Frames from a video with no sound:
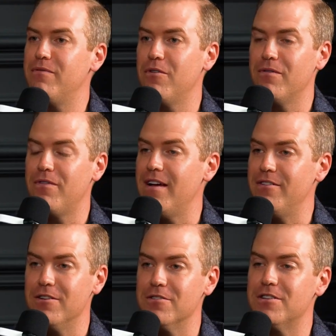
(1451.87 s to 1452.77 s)
4, 5
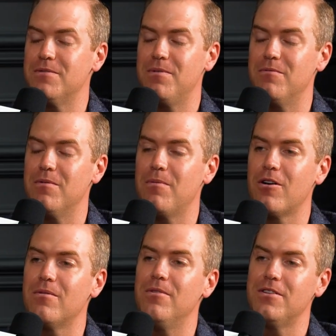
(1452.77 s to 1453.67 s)
years has been
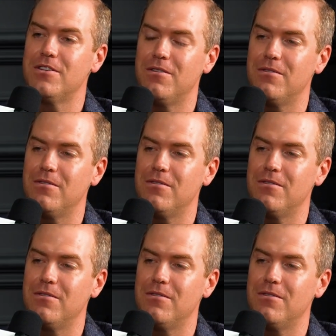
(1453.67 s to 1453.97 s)
remarkable. So